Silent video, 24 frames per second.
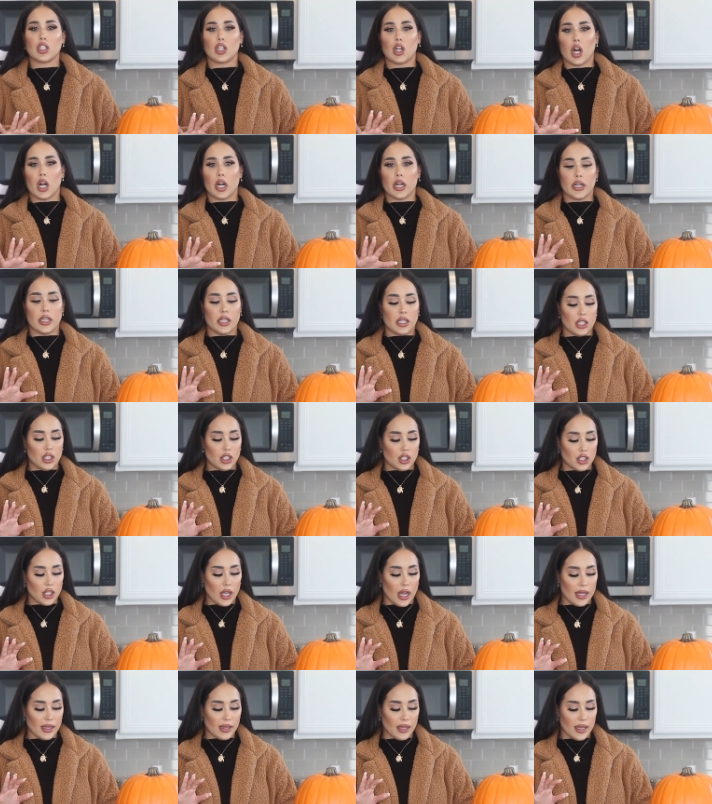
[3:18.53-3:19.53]

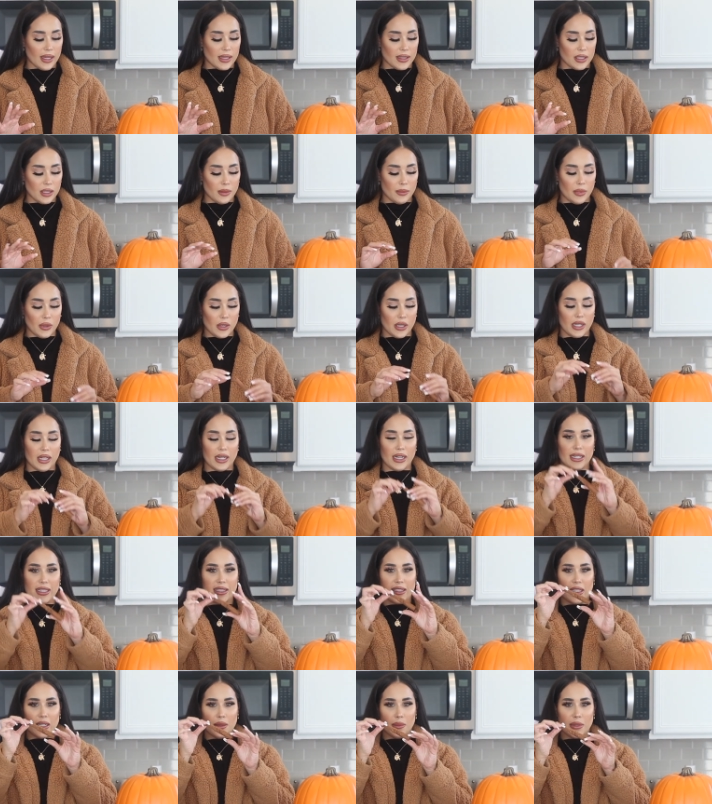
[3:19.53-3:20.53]
garnish, I like to put a
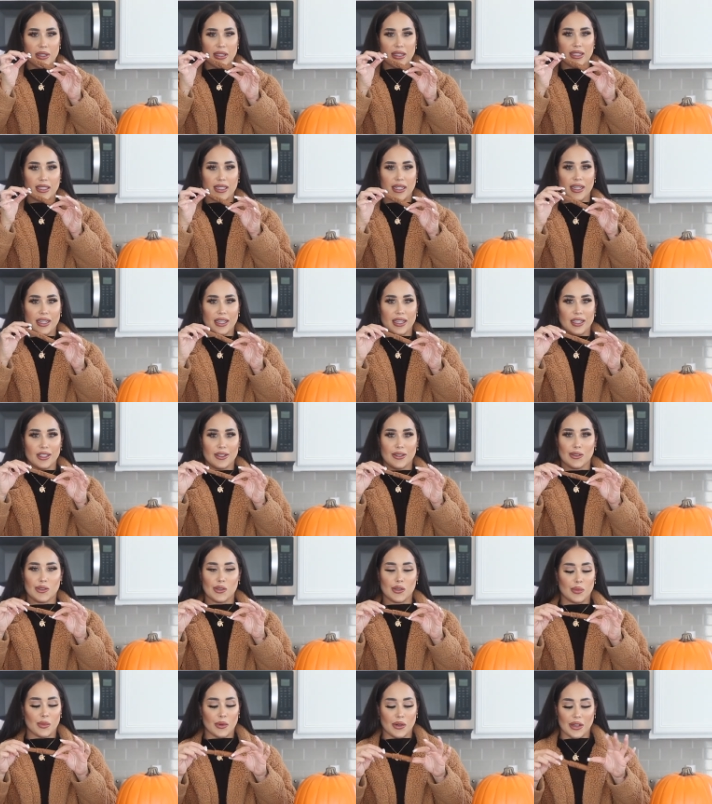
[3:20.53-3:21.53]
cinnamon stick. It's
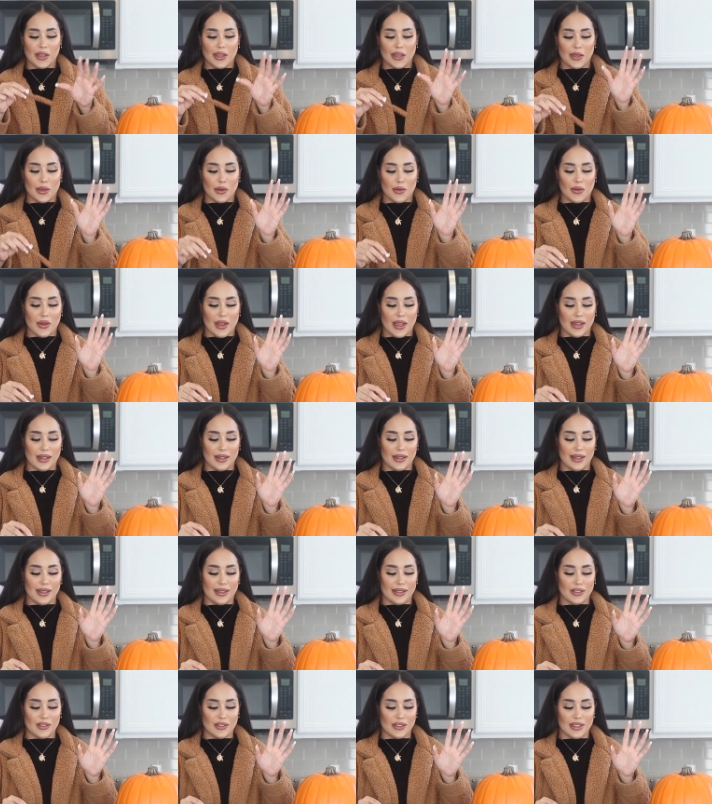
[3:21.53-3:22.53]
super cute and
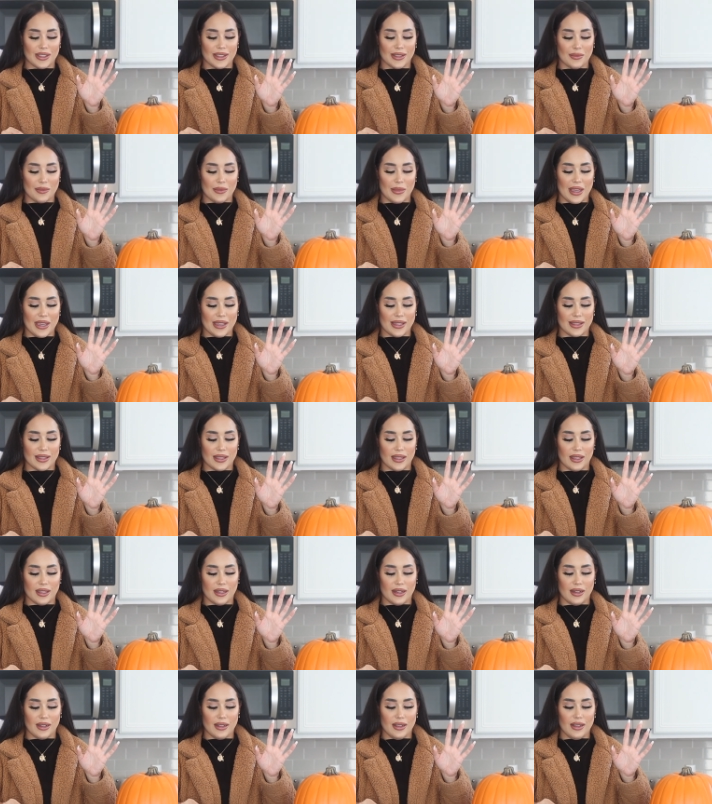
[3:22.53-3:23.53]
it just makes
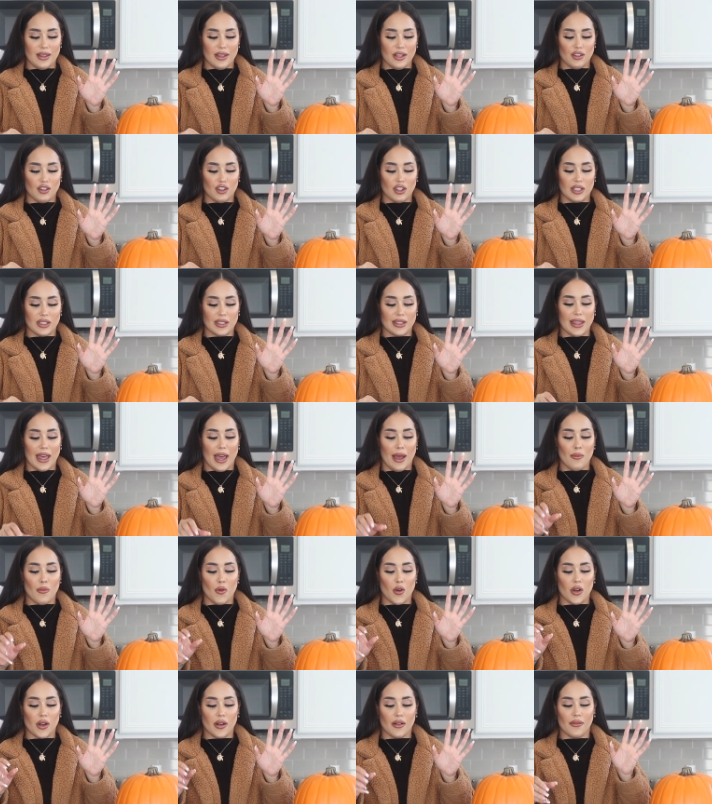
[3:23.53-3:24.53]
it just that
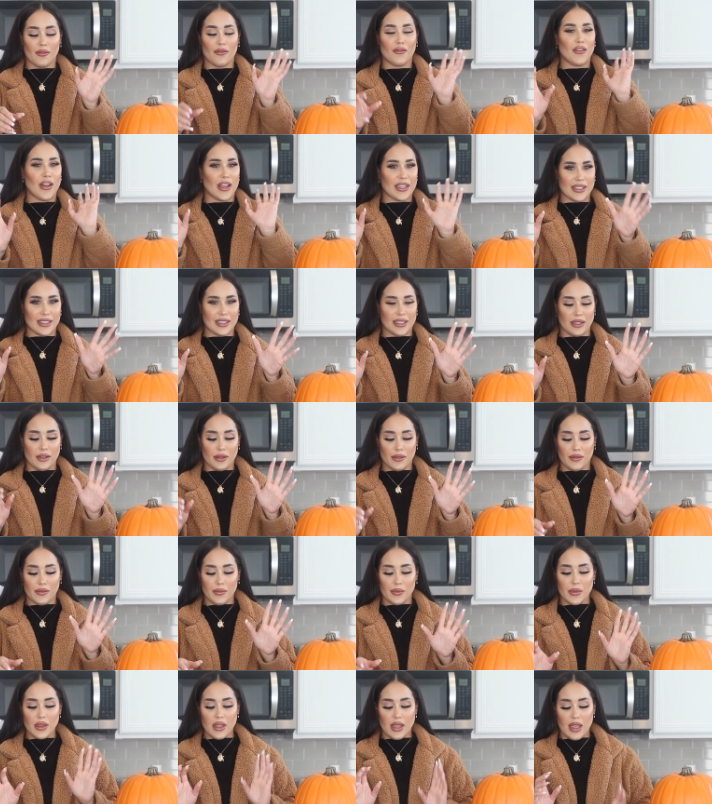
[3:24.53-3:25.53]
more
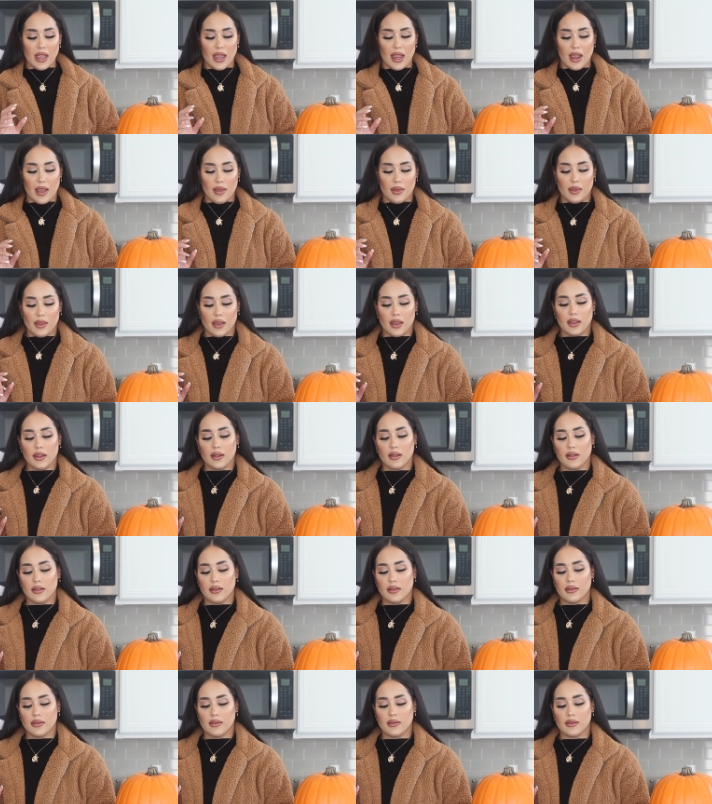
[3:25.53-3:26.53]
festive. And then
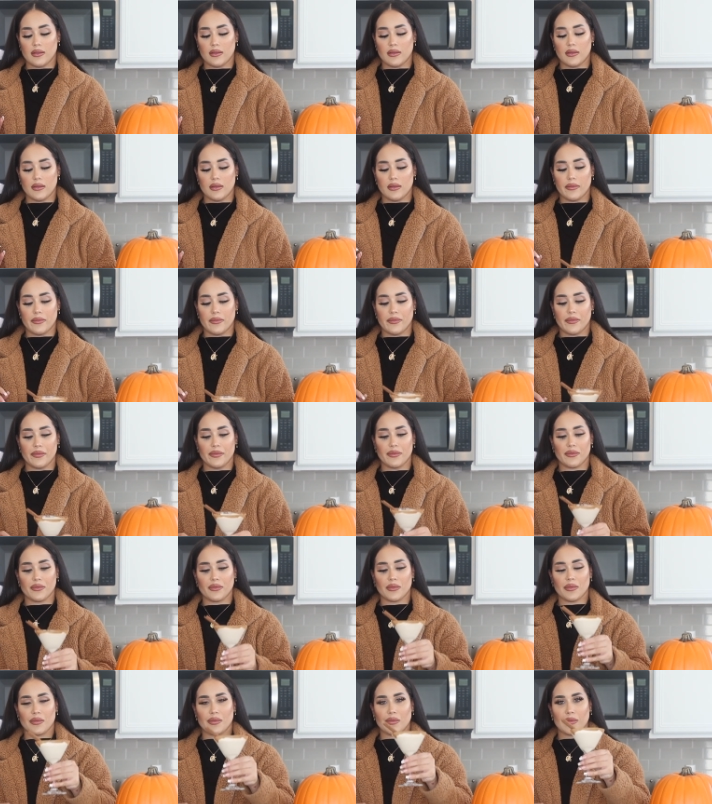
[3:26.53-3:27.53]

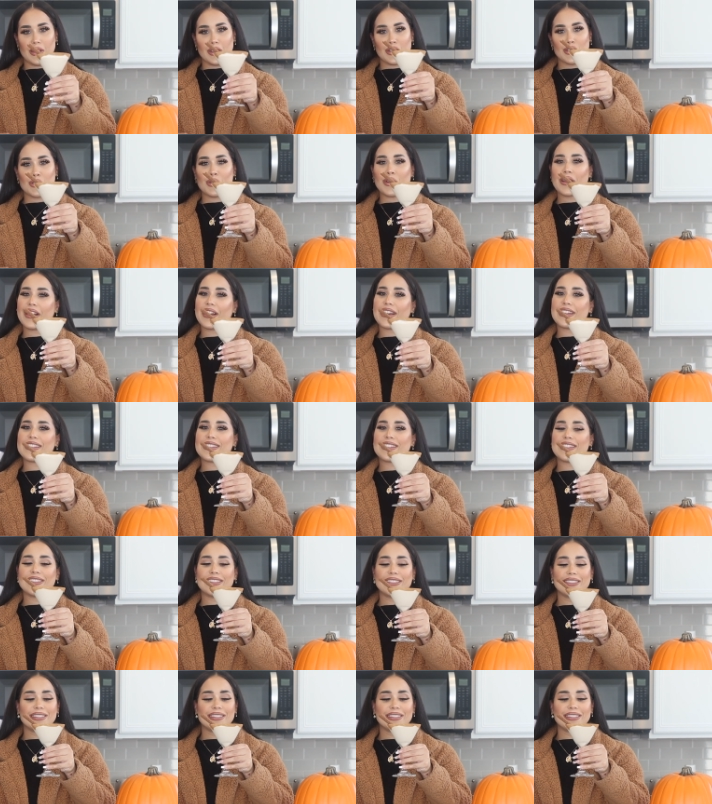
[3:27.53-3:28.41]
enjoy guys.